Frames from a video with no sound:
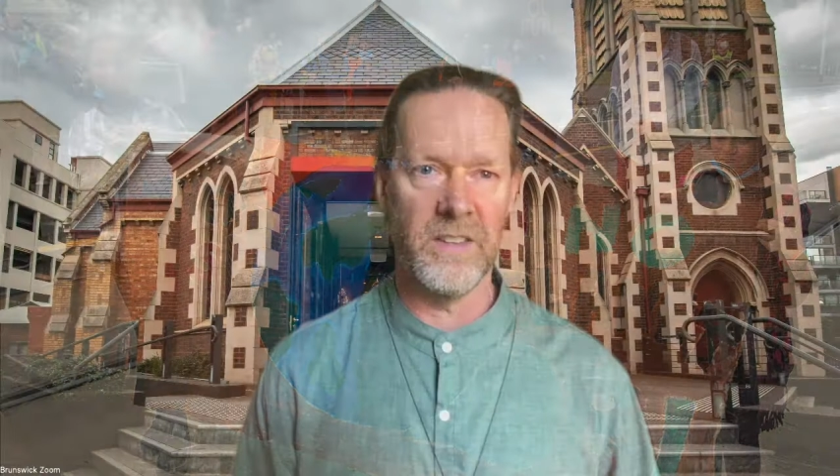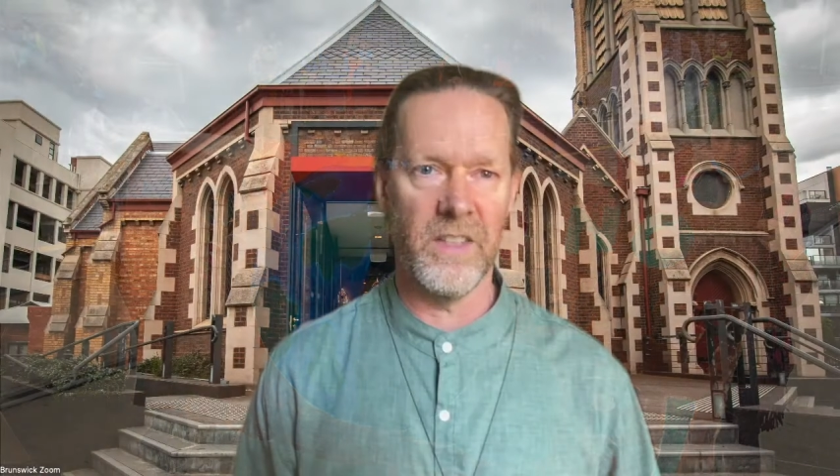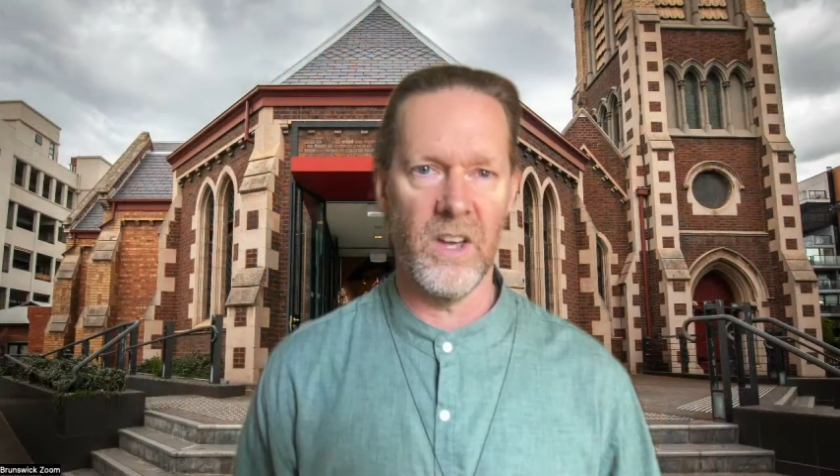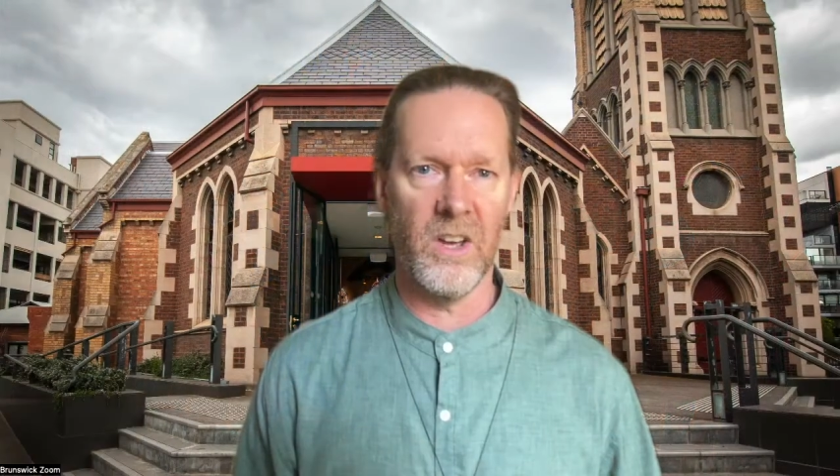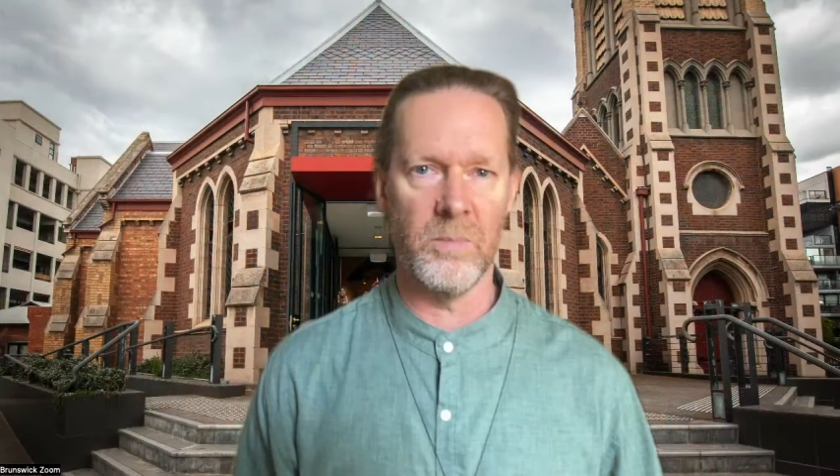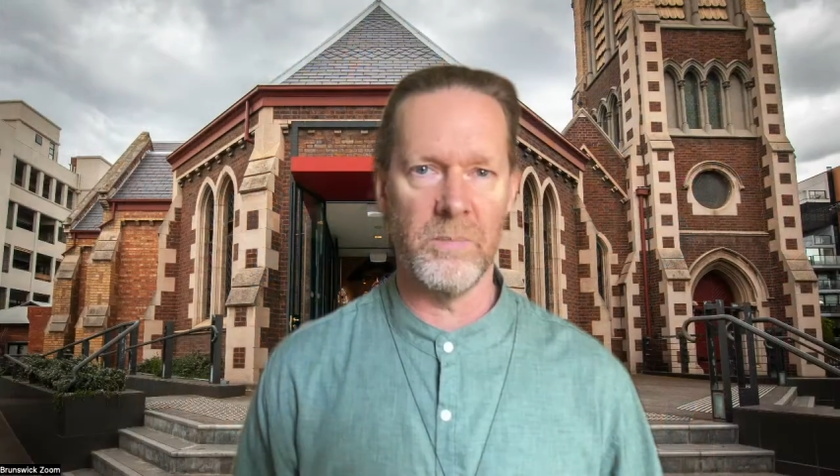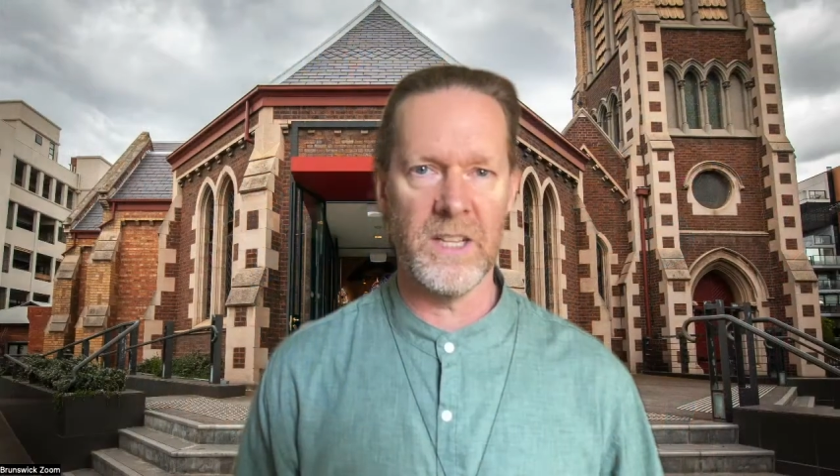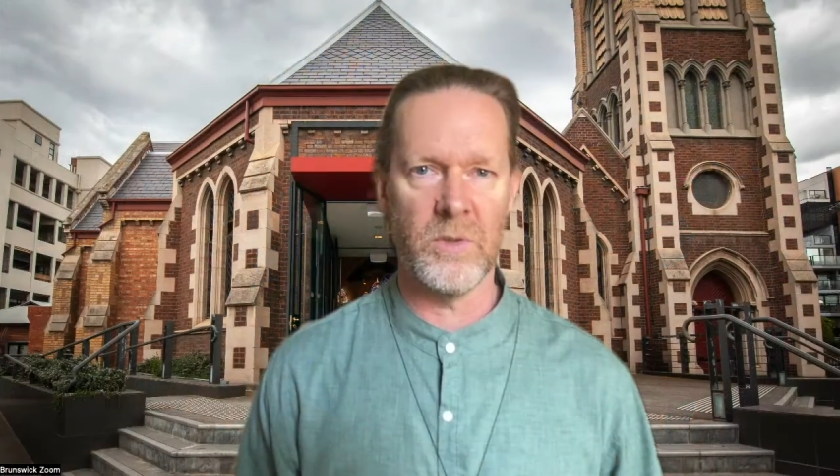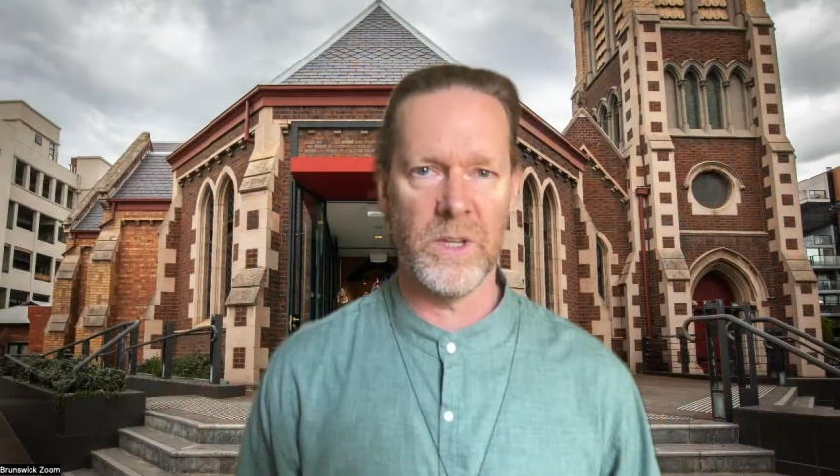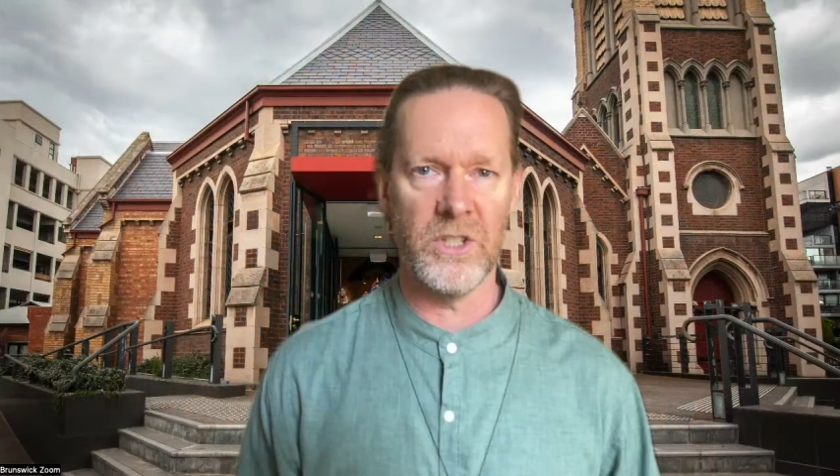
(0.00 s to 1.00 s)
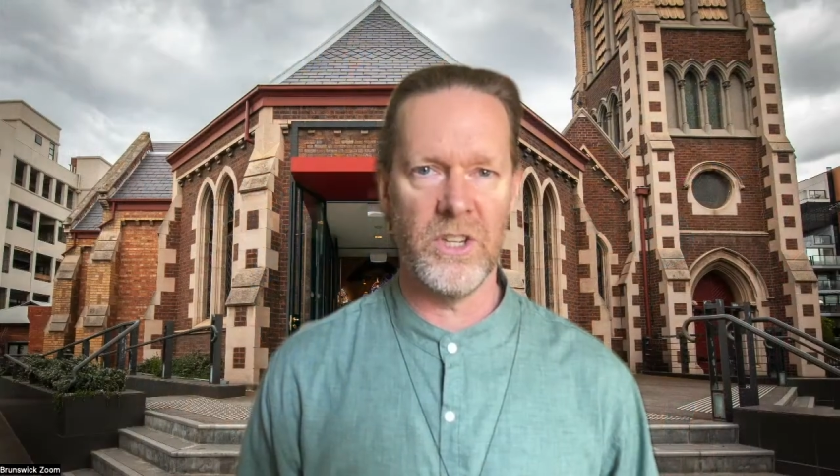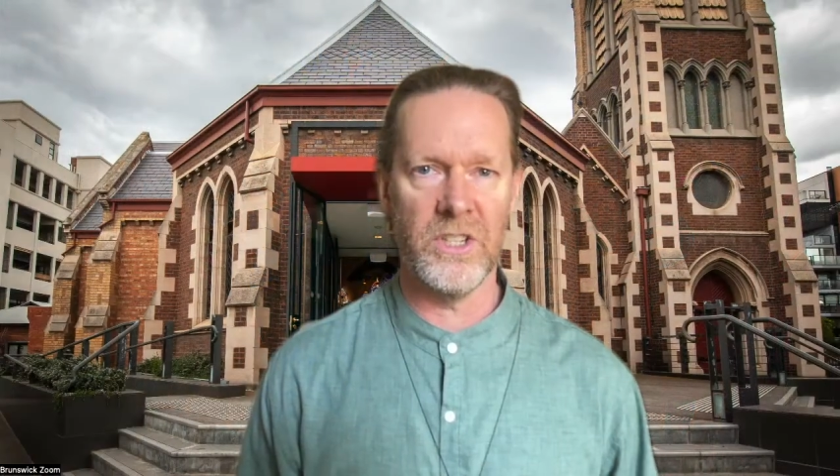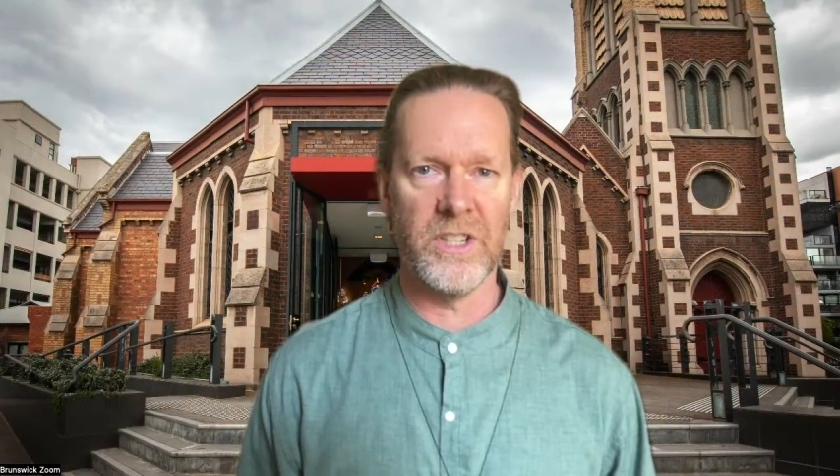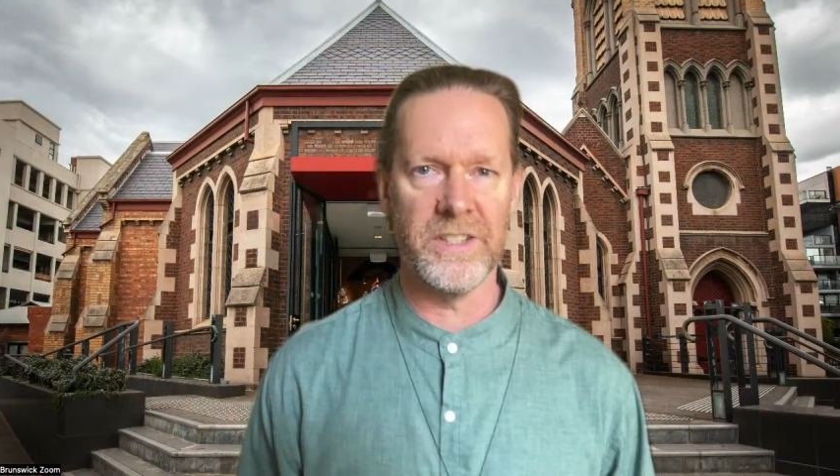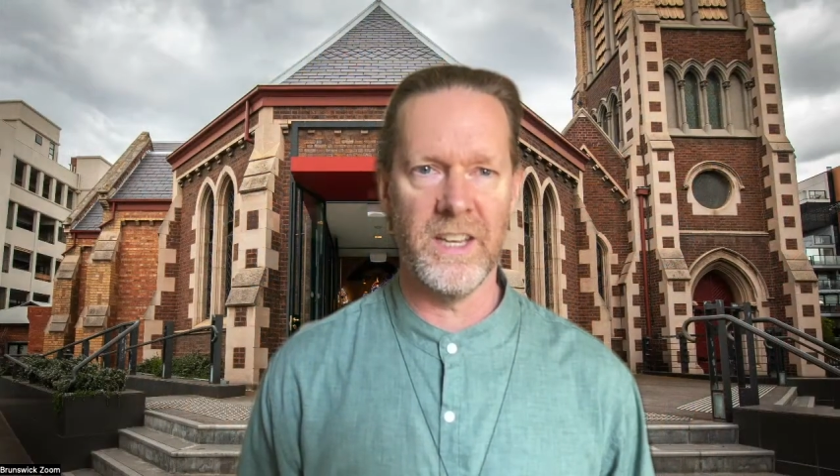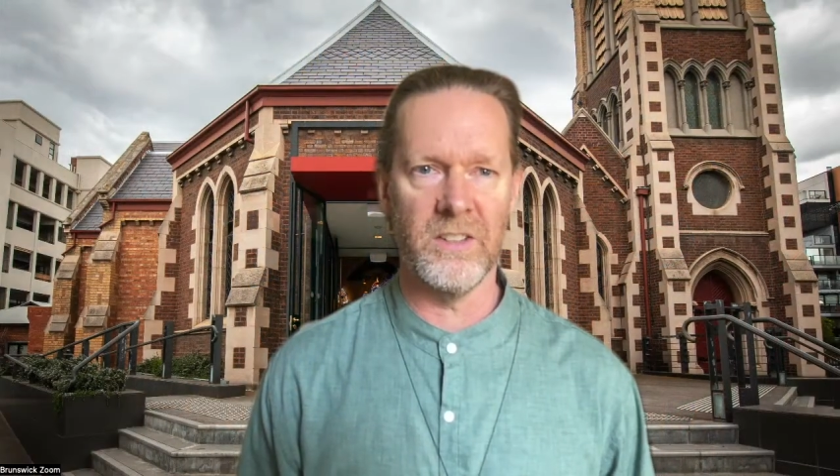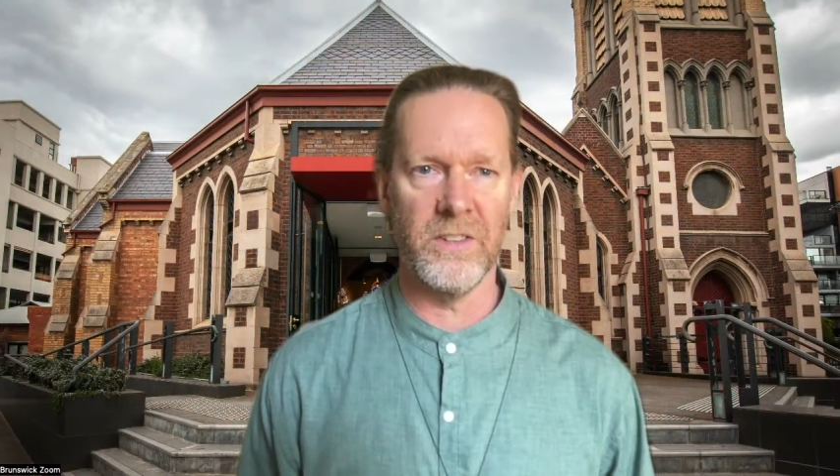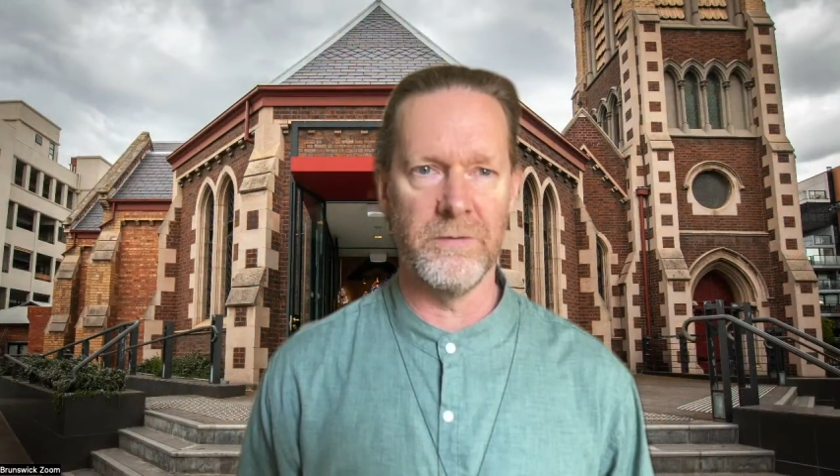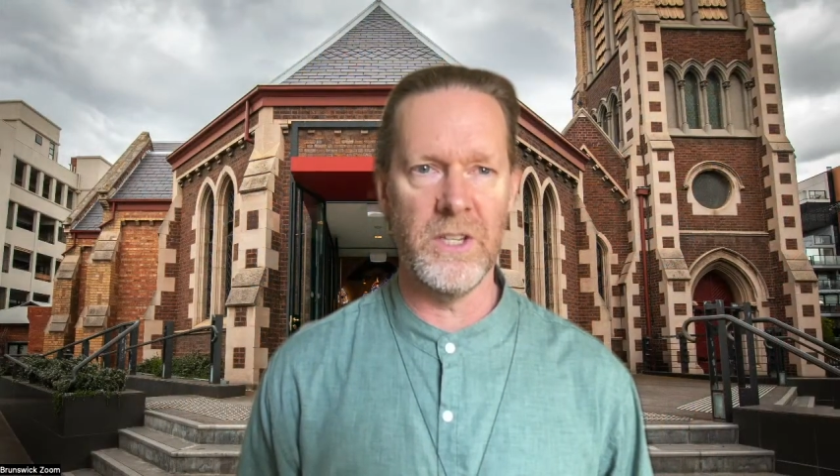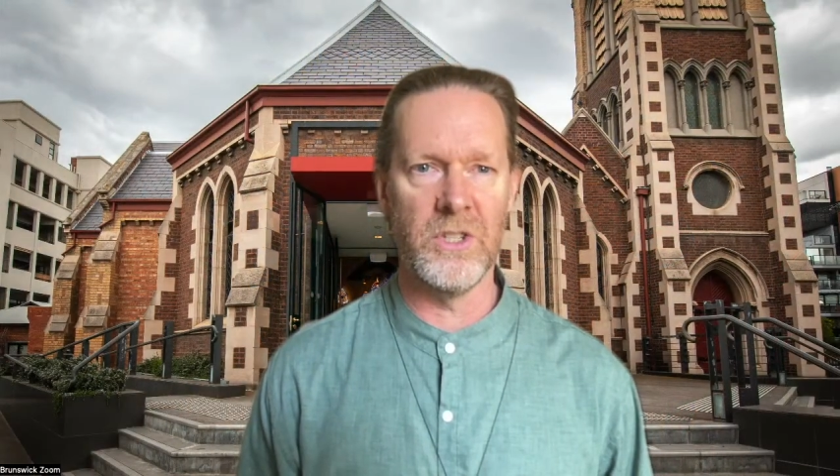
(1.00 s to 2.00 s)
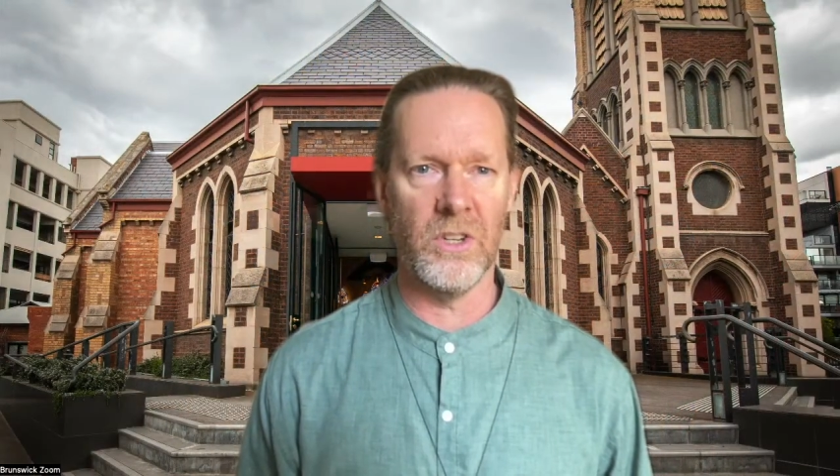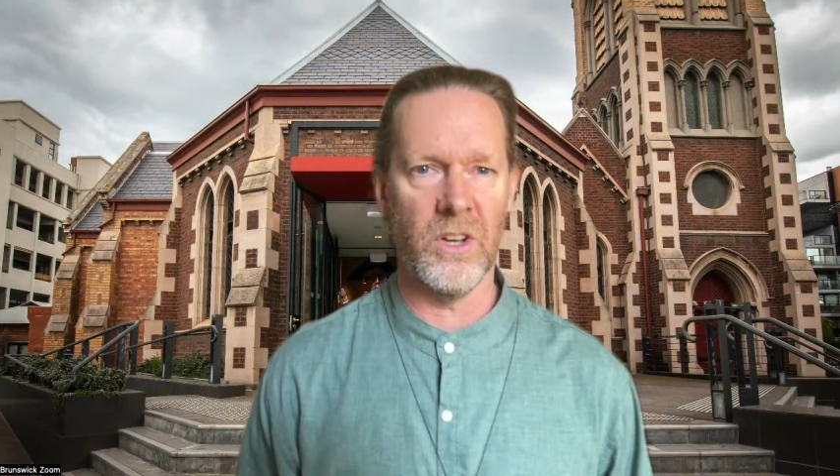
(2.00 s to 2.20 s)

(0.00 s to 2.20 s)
the local Brunswick churches held a vigil